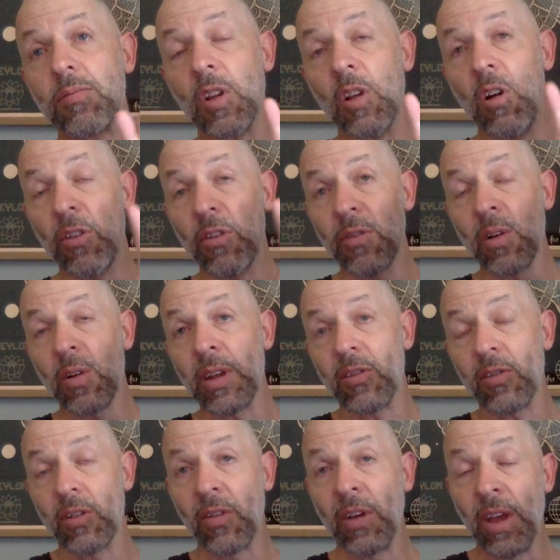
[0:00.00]
on the very
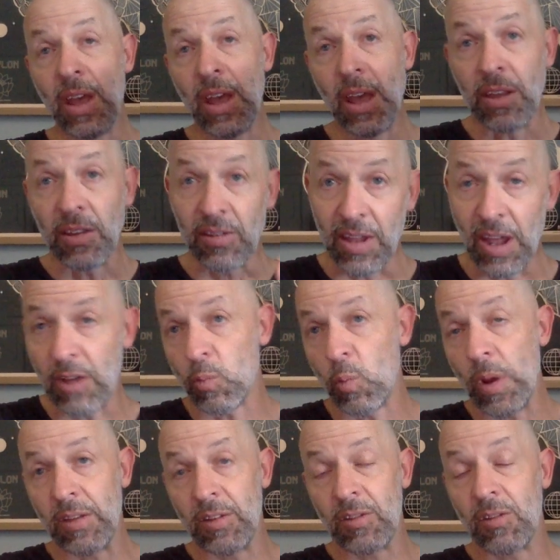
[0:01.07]
sort of
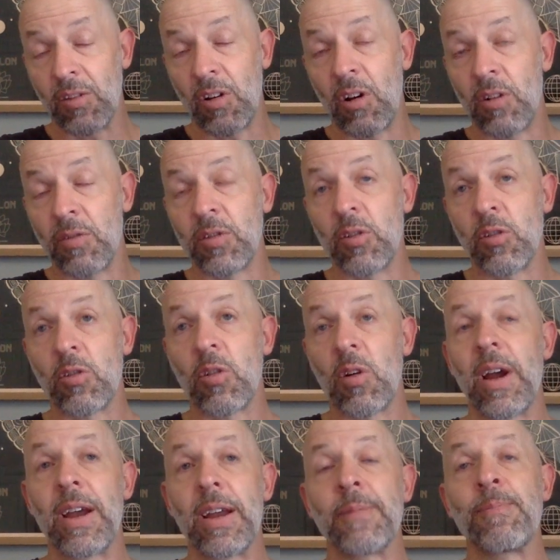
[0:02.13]
southwest of
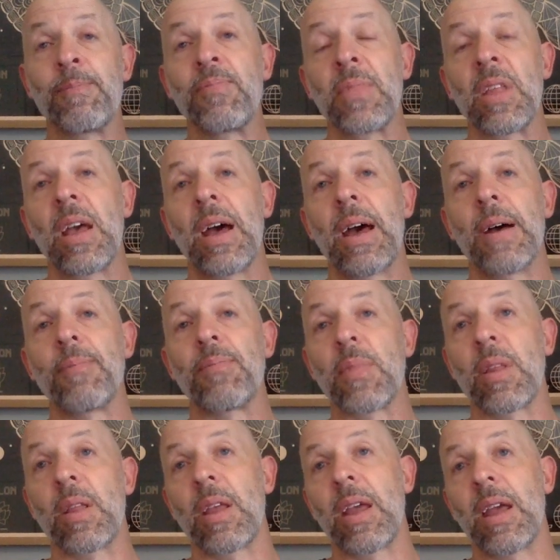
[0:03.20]
Ukraine, and
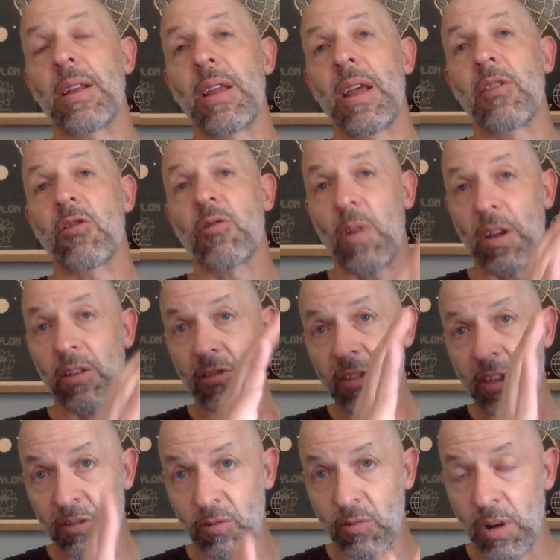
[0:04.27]
has
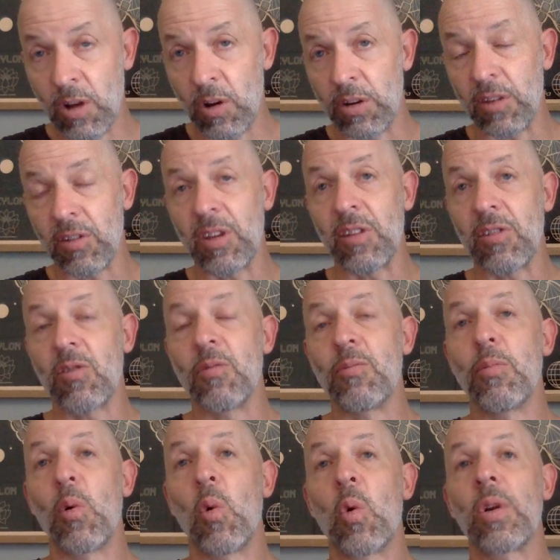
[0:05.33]
Transnistria on its eastern
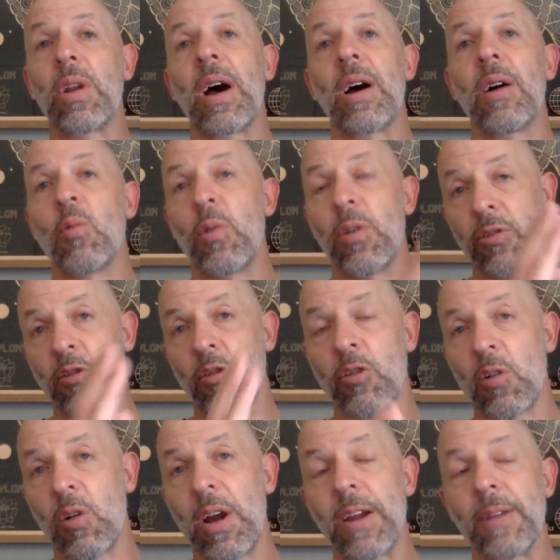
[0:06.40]
border with
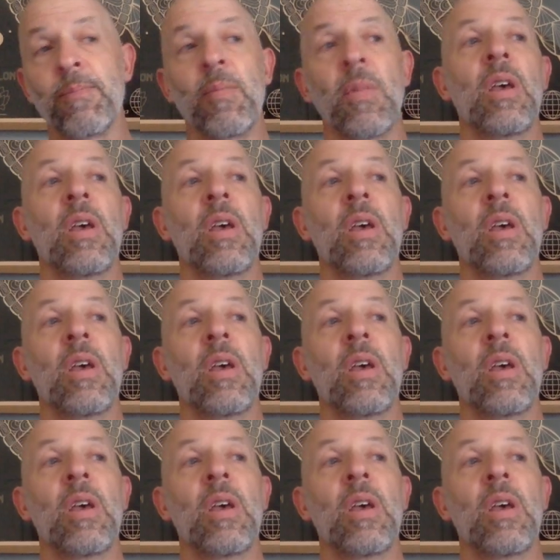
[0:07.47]
Ukraine.